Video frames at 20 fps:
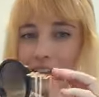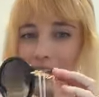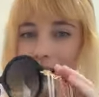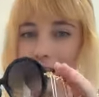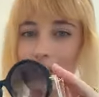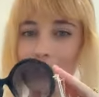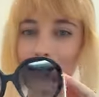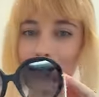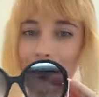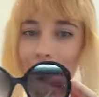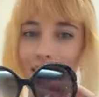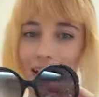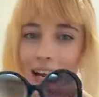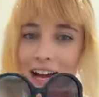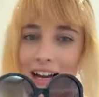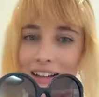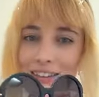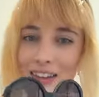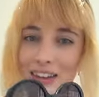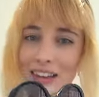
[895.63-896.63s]
Look
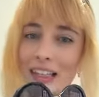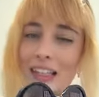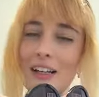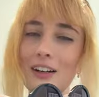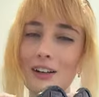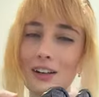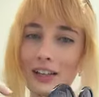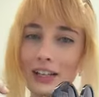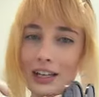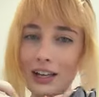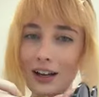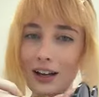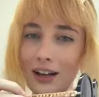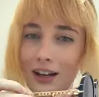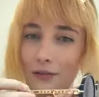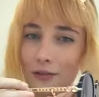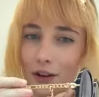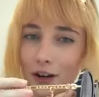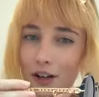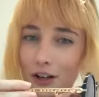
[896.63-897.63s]
at, literally,
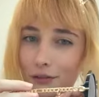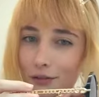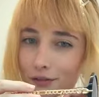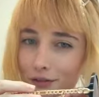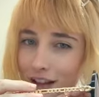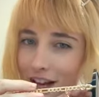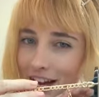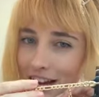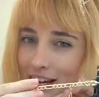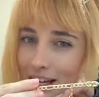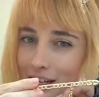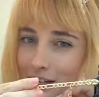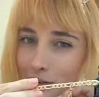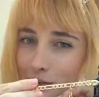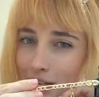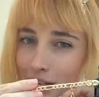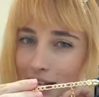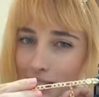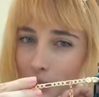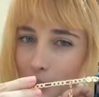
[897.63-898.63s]
if you're on a flight,
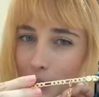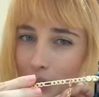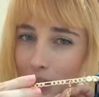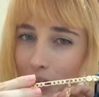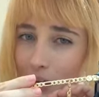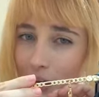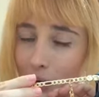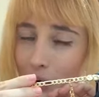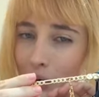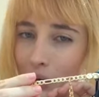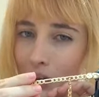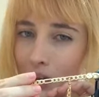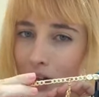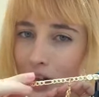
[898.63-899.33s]
use it as a pillow.